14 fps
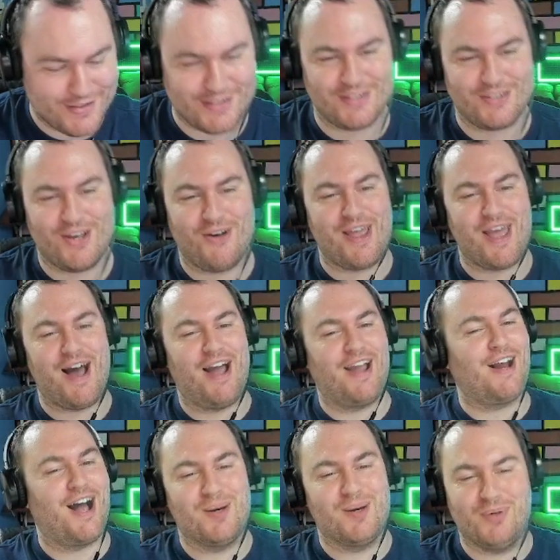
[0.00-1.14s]
So yeah, I
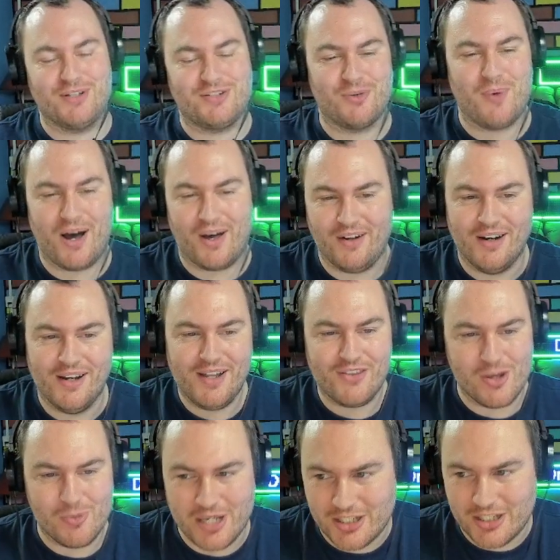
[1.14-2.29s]
gotta put some on the
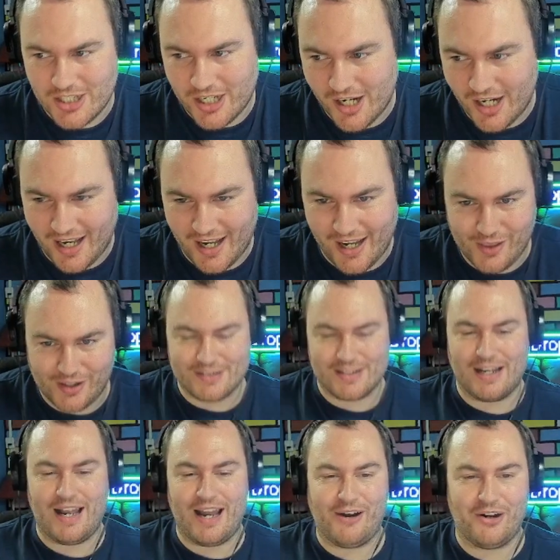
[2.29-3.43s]
B tier. I think it's a
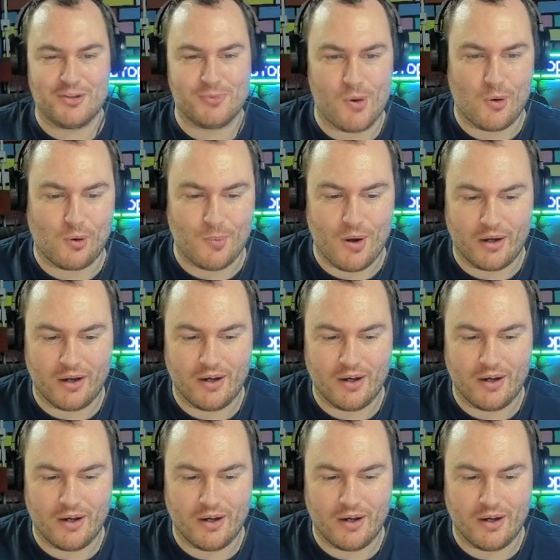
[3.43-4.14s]
hilarious Pokemon.